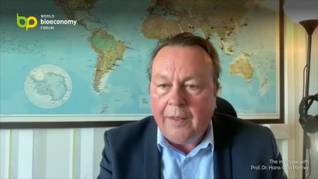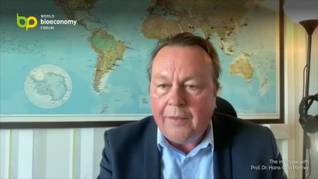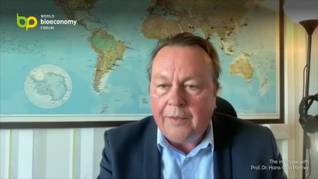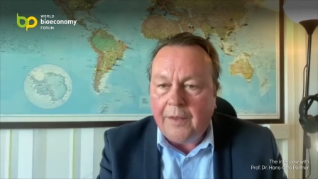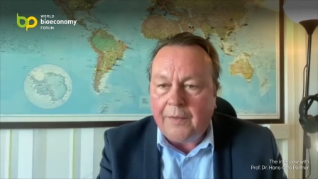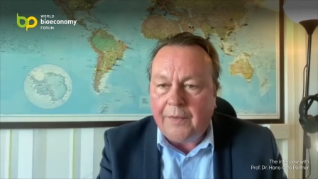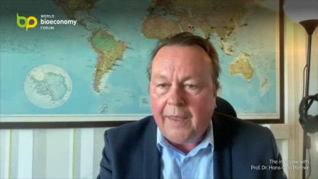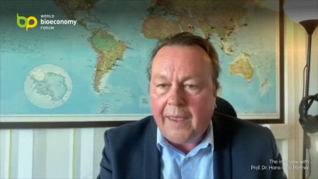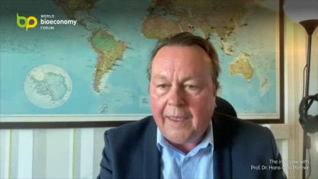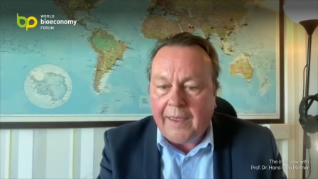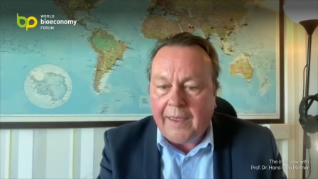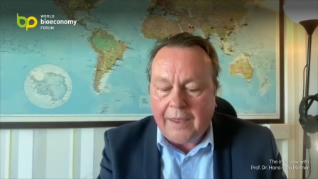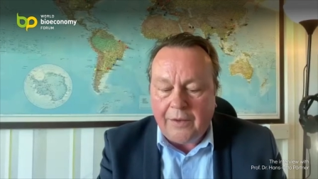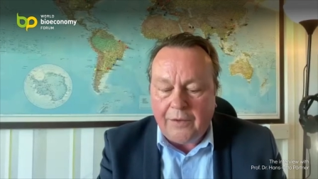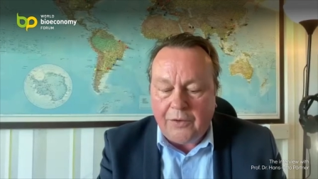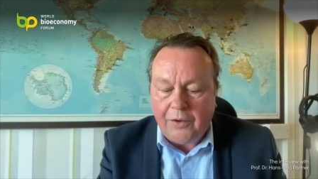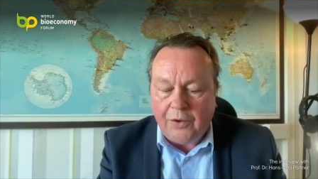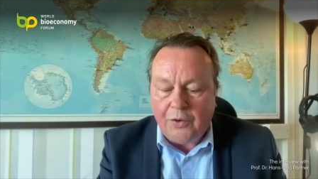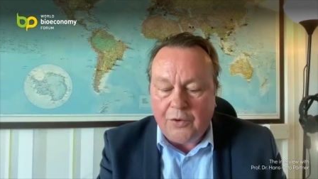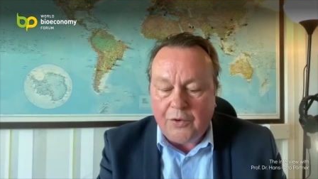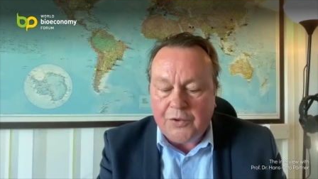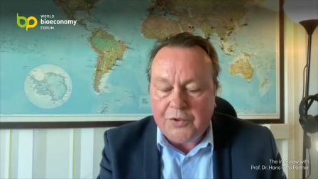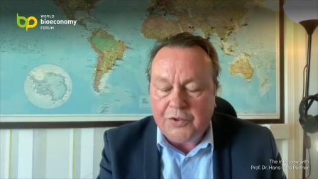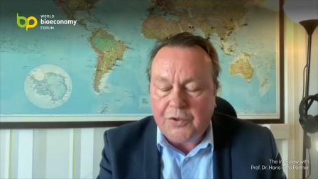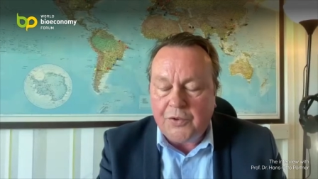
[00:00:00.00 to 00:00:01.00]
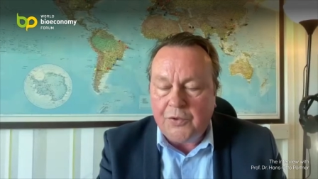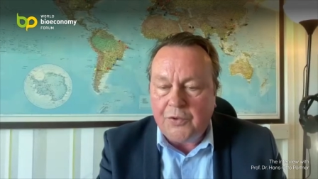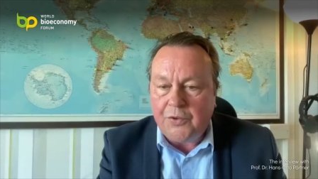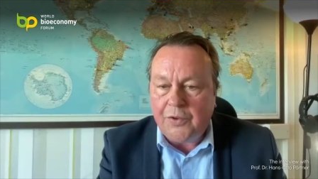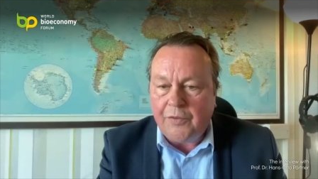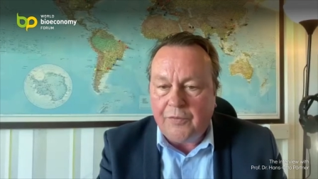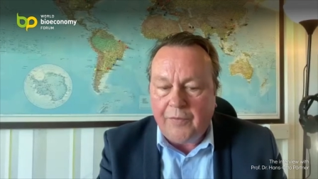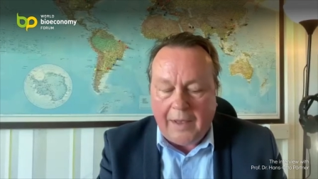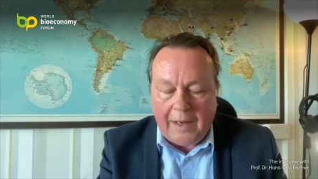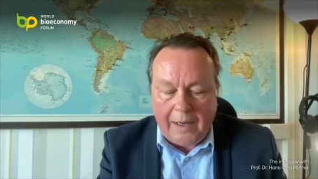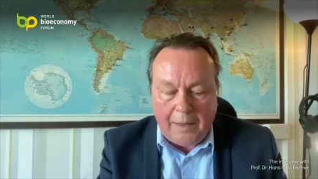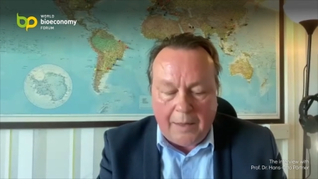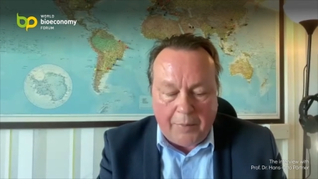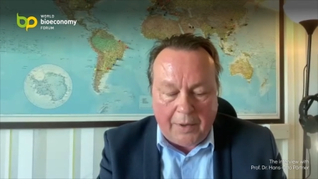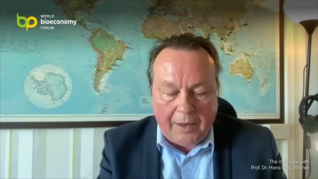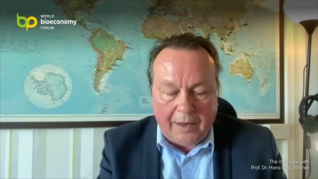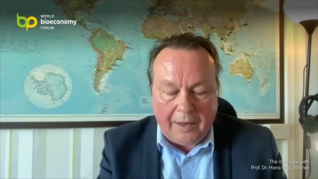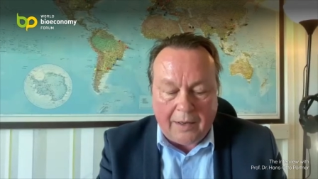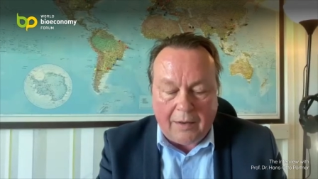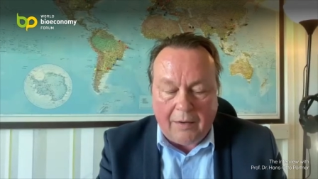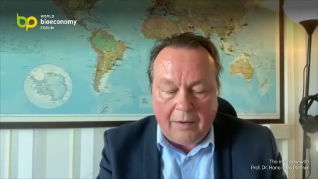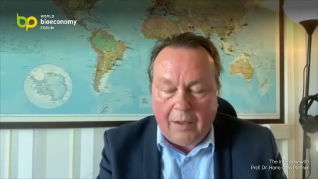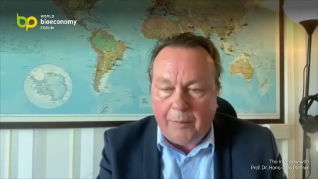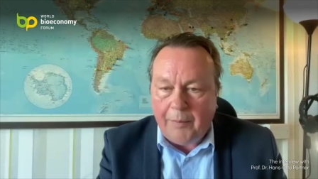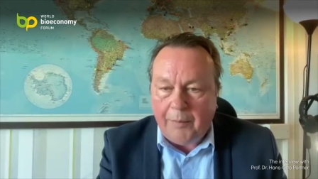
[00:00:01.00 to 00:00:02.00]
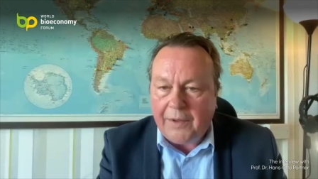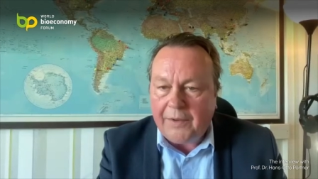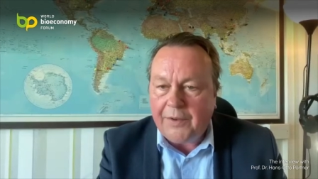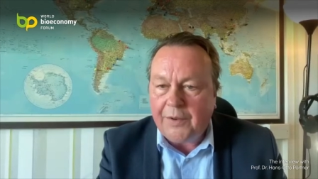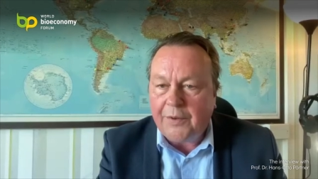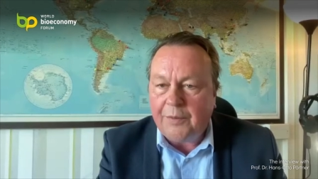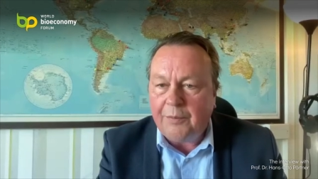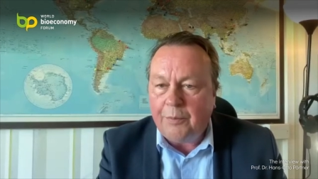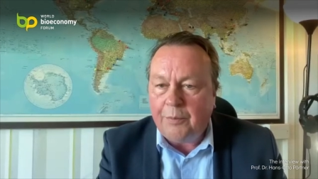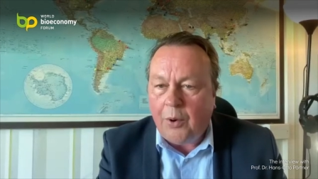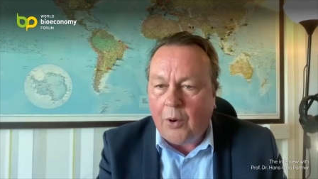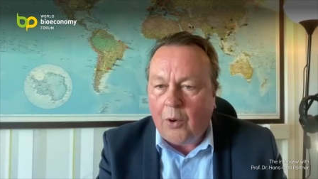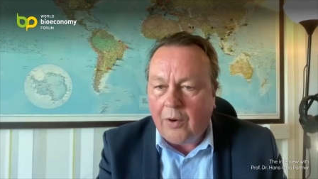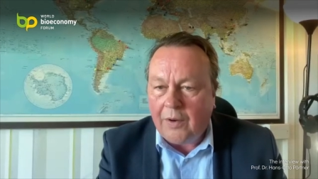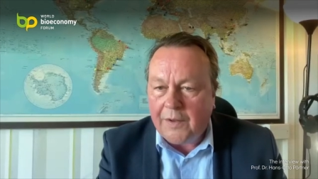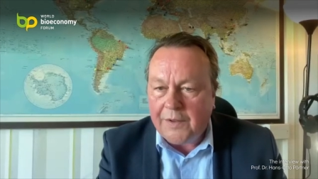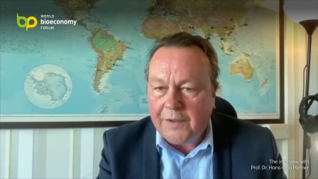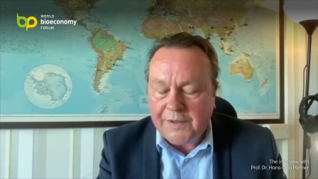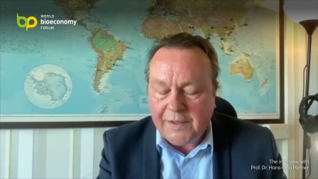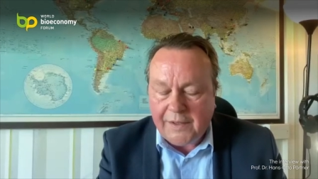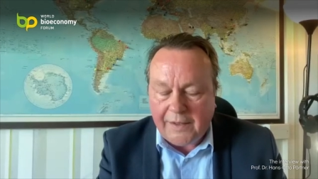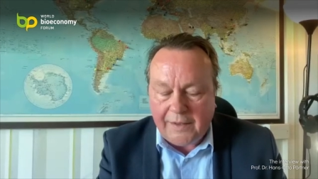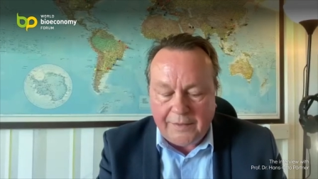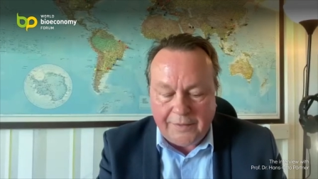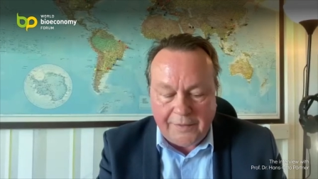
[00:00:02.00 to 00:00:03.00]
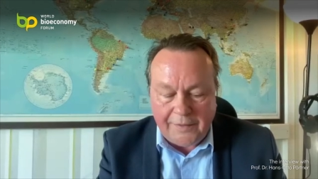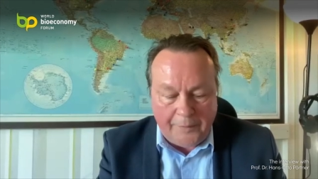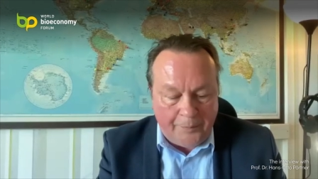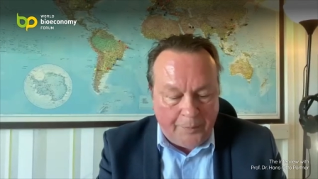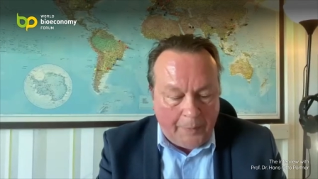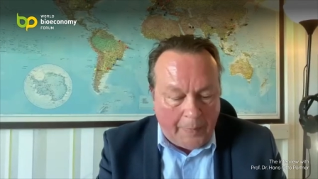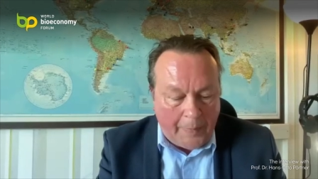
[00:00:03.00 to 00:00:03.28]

that they can use to develop climate policies.